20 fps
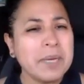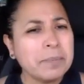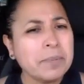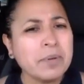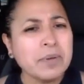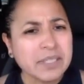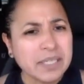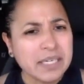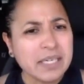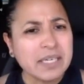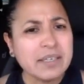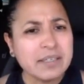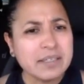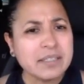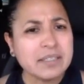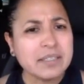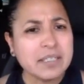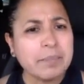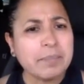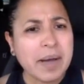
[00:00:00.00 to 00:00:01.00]
people
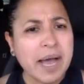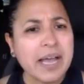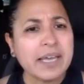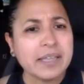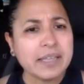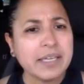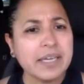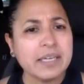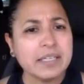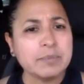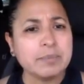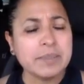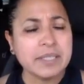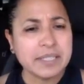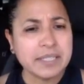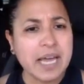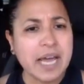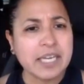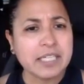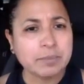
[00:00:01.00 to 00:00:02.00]
need to buy
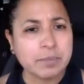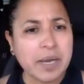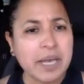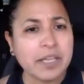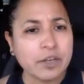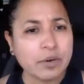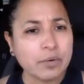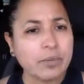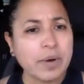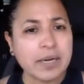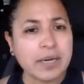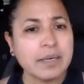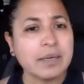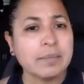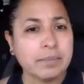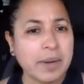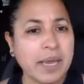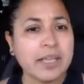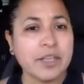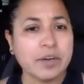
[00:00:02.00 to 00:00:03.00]
things besides pay their
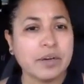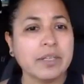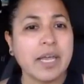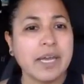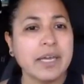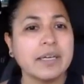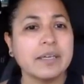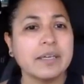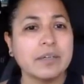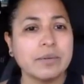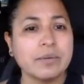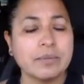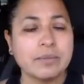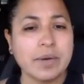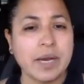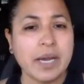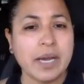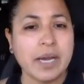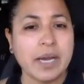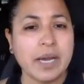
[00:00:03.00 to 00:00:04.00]
rent and pay their light,
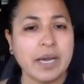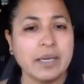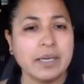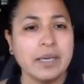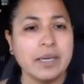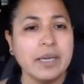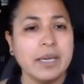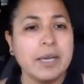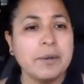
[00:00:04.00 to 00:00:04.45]
right?